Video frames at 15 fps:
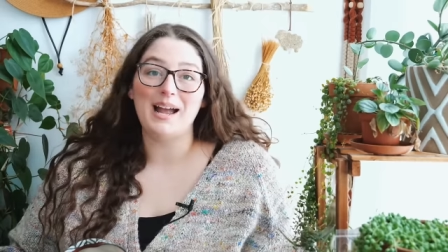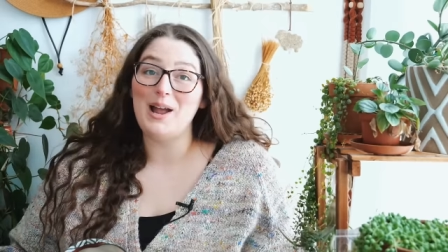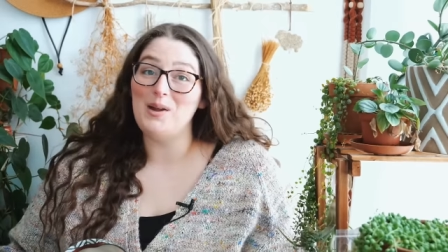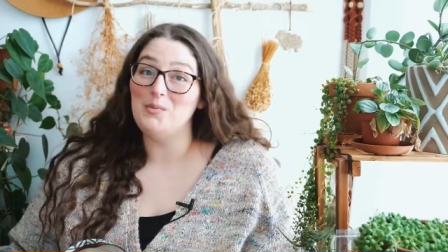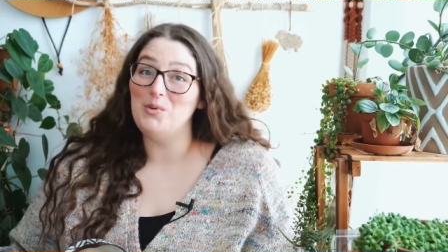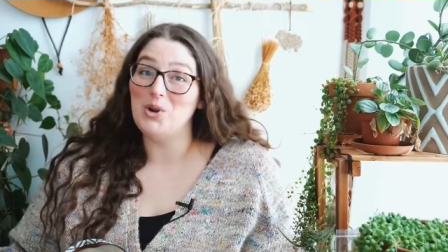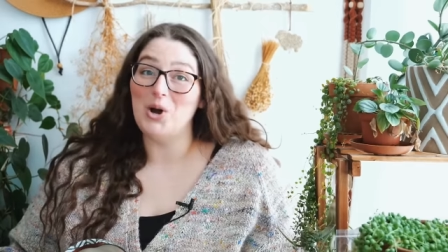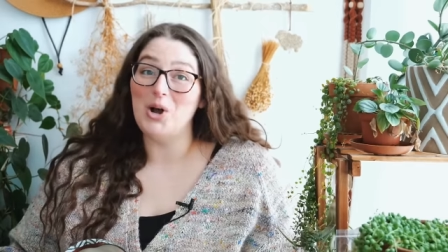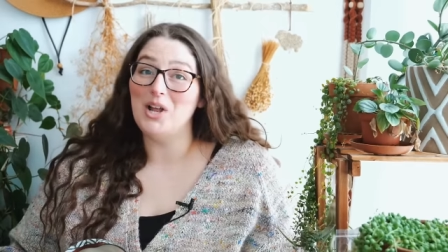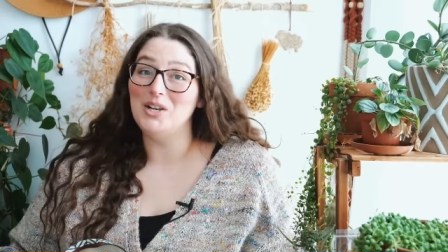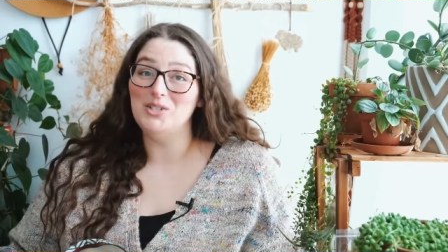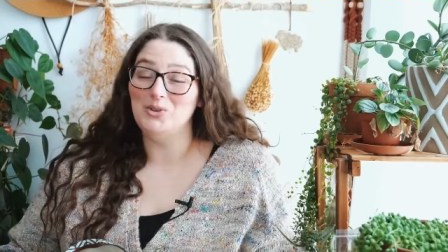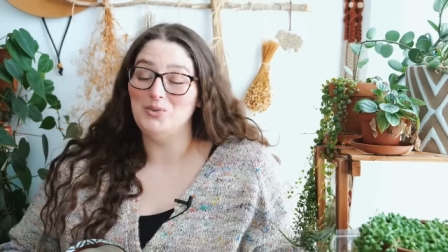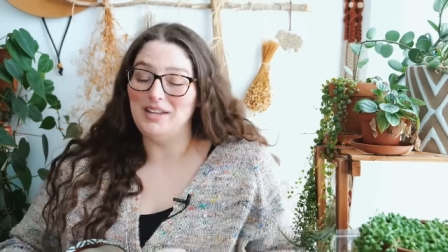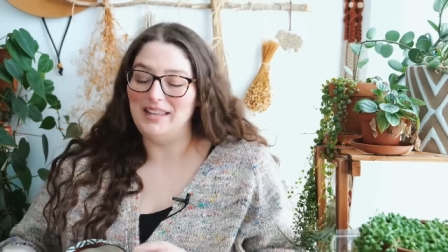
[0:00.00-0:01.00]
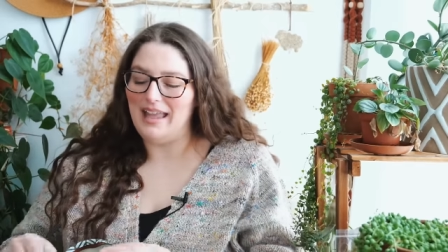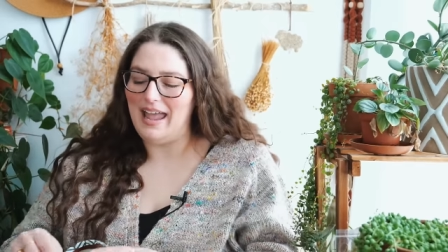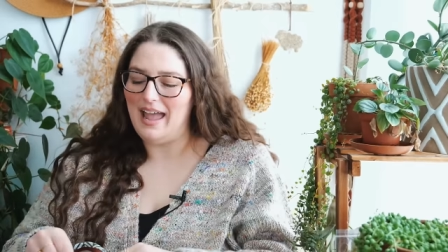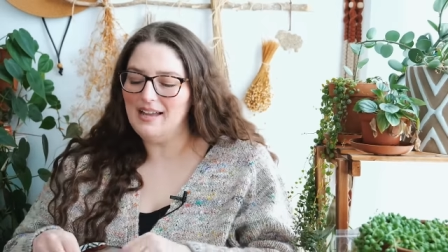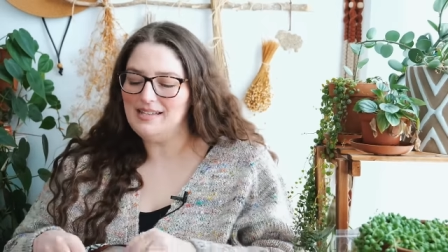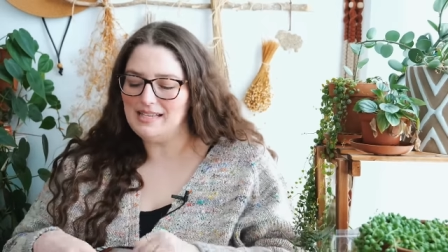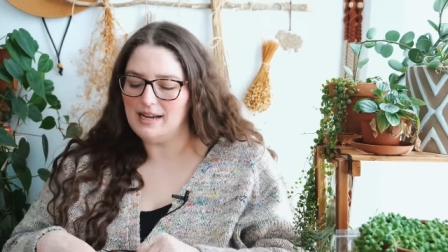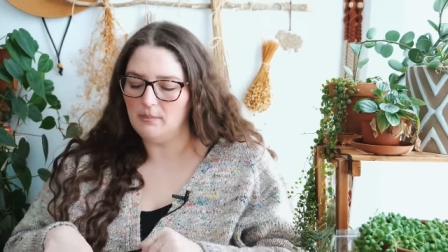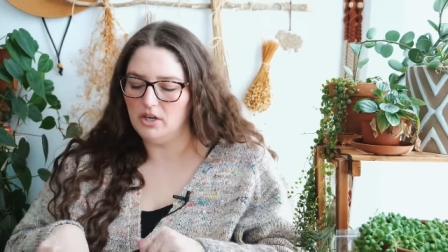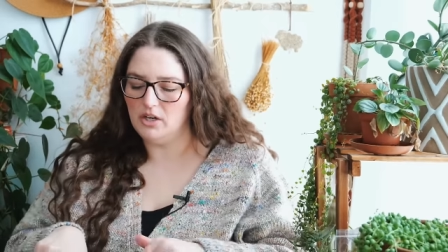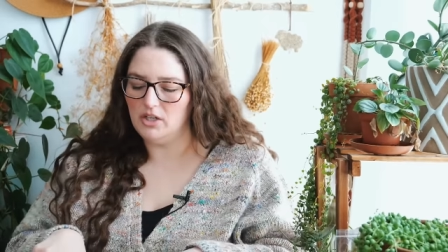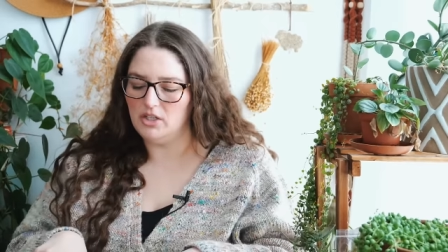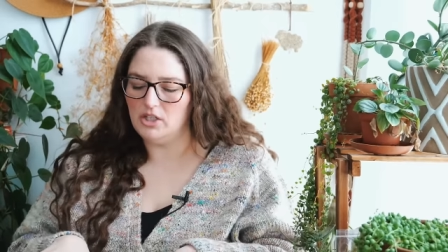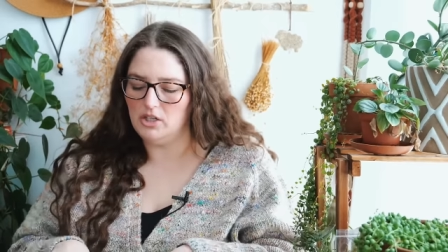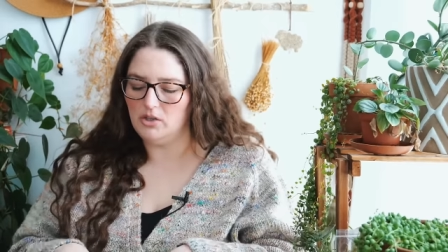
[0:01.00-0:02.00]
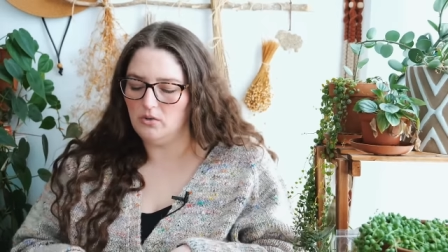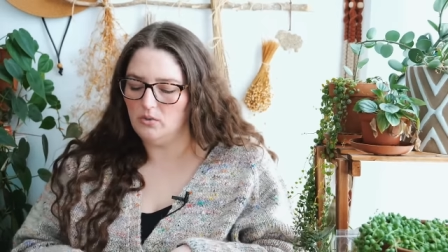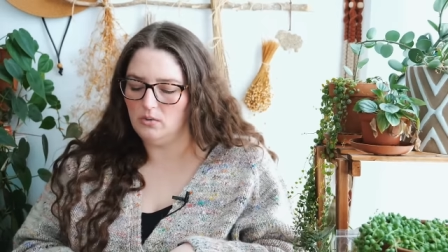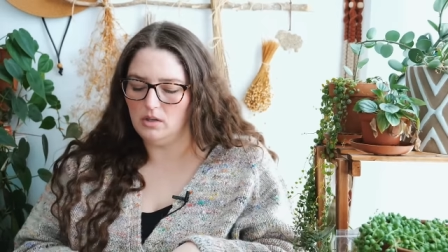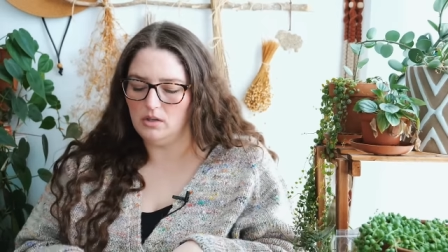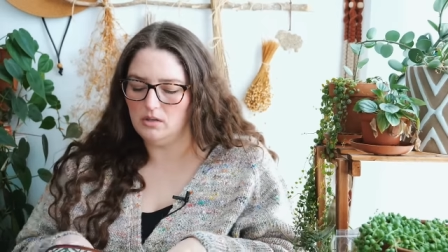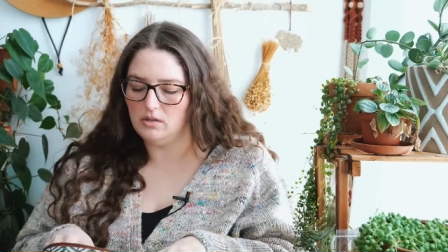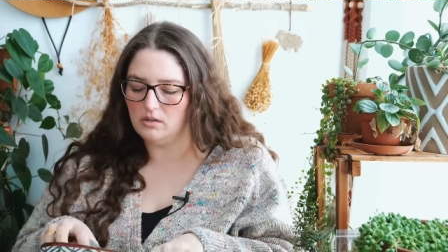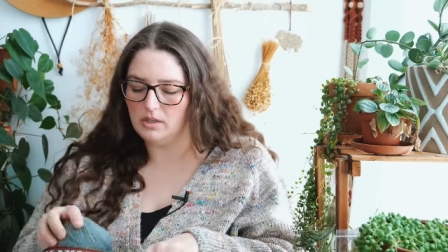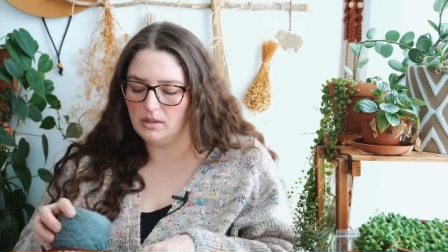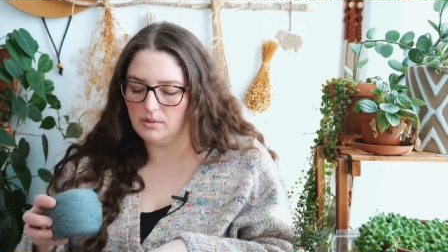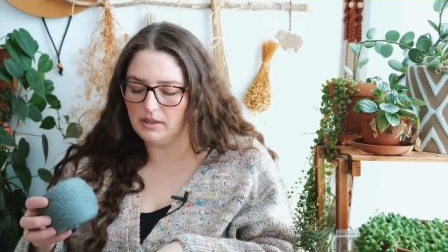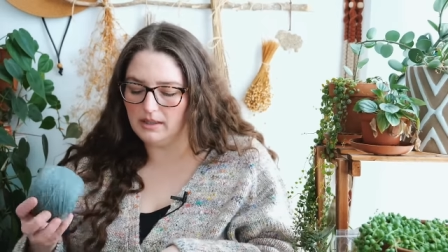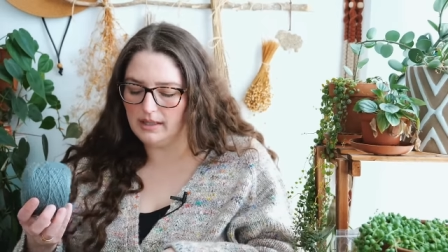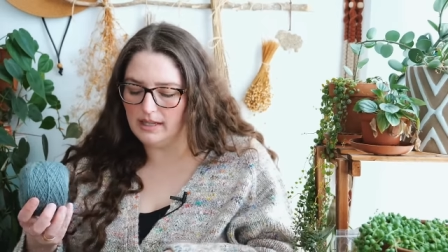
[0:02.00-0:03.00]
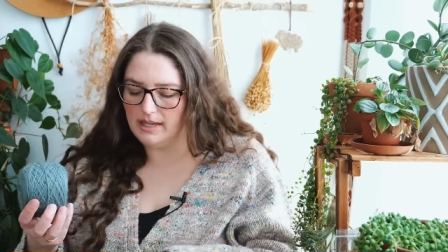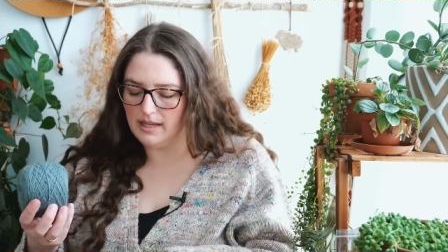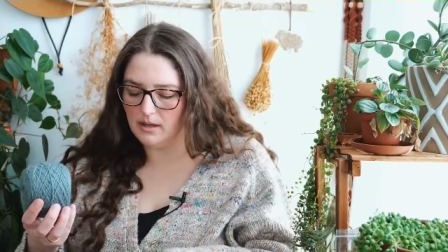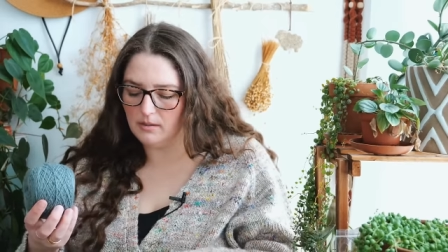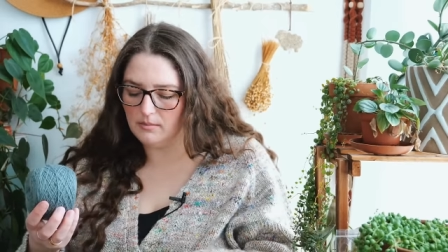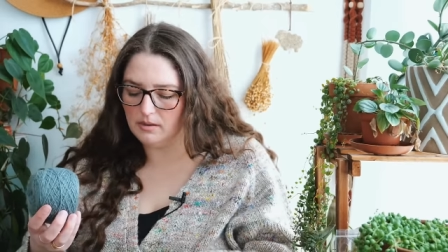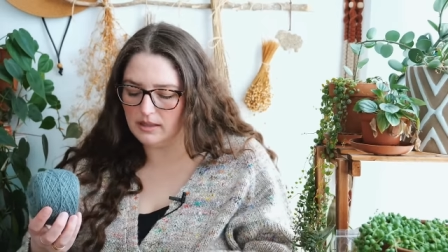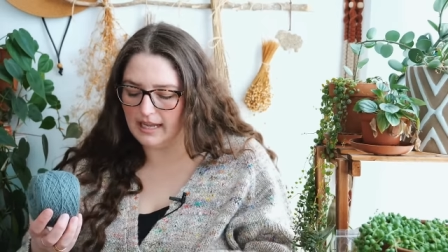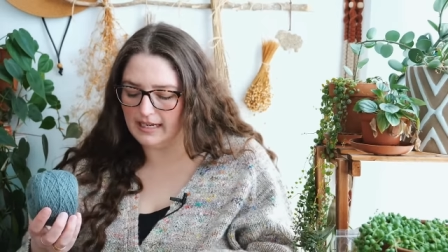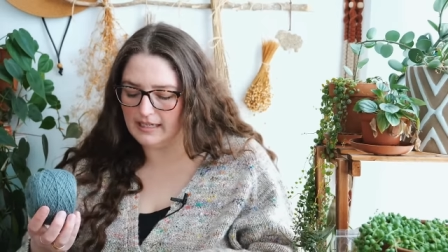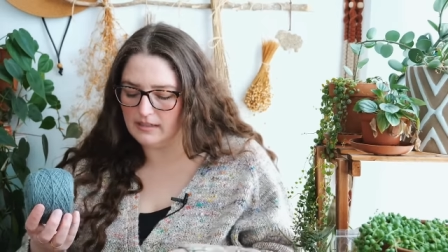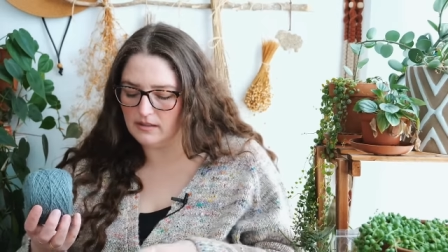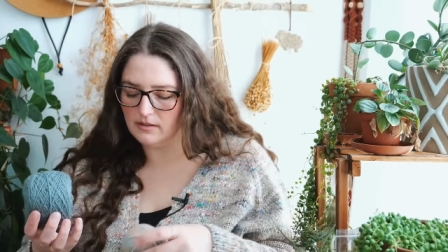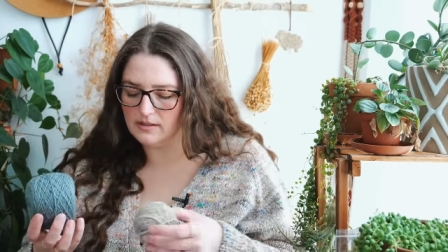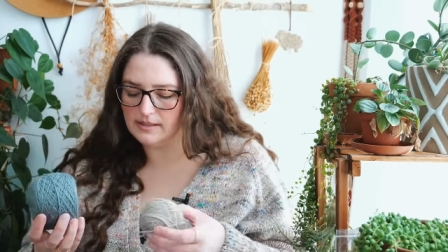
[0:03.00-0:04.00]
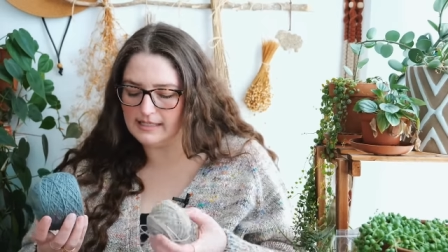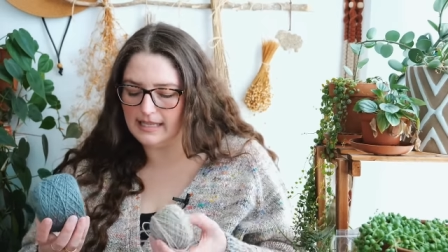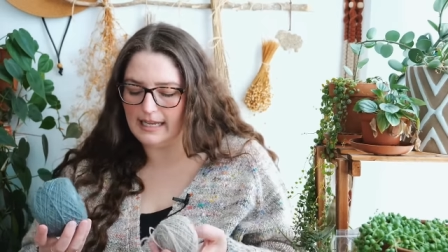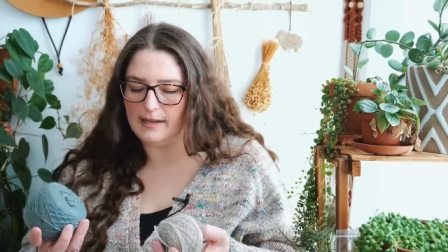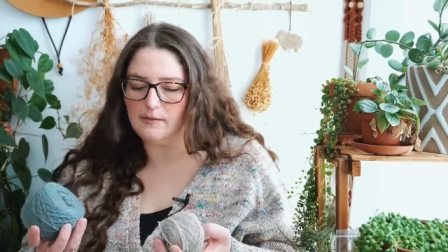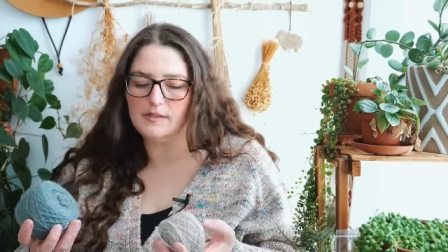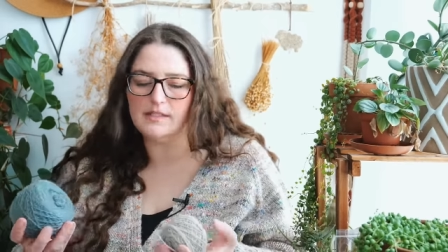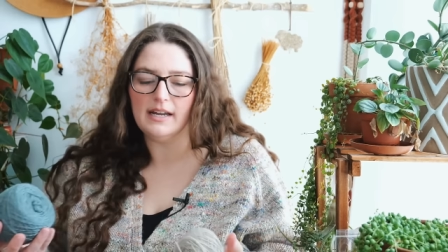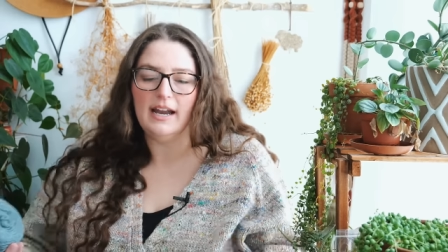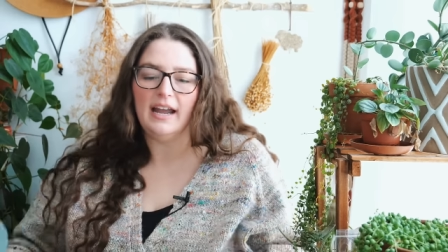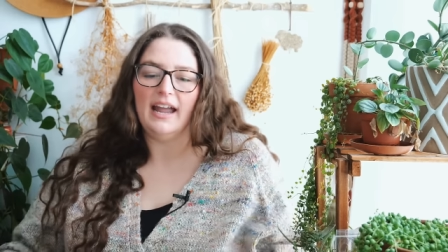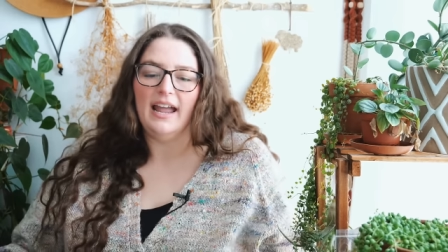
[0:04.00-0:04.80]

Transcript: I'm not doing that. I'm going to do completely plain sleeves.